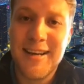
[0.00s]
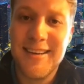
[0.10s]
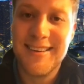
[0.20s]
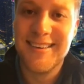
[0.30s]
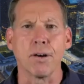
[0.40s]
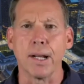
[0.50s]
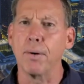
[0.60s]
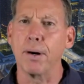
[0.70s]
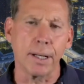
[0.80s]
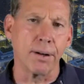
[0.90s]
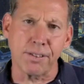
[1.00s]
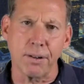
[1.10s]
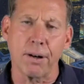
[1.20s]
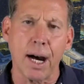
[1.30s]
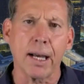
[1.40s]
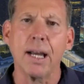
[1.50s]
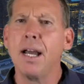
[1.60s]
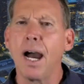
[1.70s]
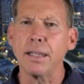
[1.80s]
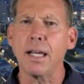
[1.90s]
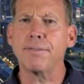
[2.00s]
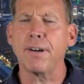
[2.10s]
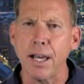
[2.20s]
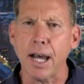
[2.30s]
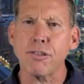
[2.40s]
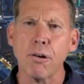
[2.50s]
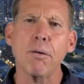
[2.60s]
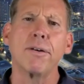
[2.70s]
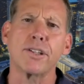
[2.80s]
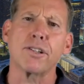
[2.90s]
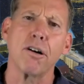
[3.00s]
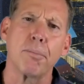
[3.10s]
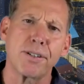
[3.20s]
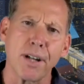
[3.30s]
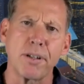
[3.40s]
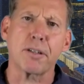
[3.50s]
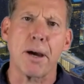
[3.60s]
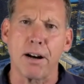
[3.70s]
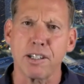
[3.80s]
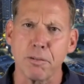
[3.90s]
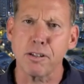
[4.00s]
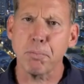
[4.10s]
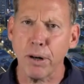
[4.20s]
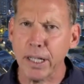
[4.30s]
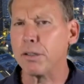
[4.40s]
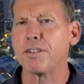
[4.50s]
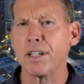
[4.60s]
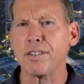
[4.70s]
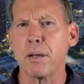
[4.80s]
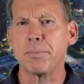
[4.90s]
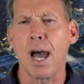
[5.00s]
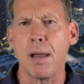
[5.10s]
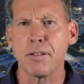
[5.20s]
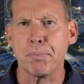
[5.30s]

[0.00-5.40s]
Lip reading: That's great. Well, so I throw around the term subject matter experts pretty loosely sometimes,